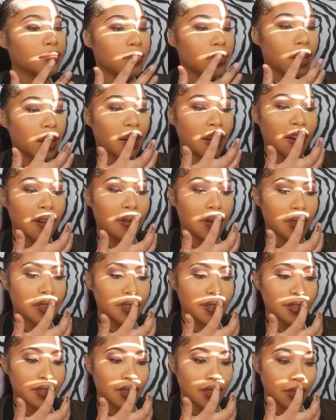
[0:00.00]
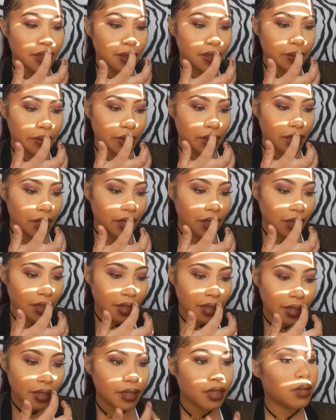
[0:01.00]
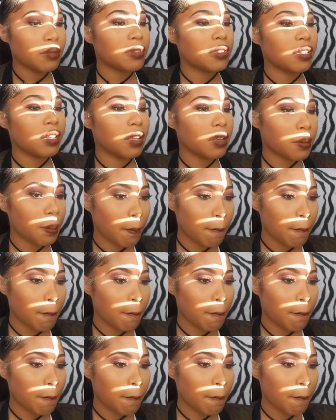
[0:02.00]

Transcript: I always do this with any lipstick.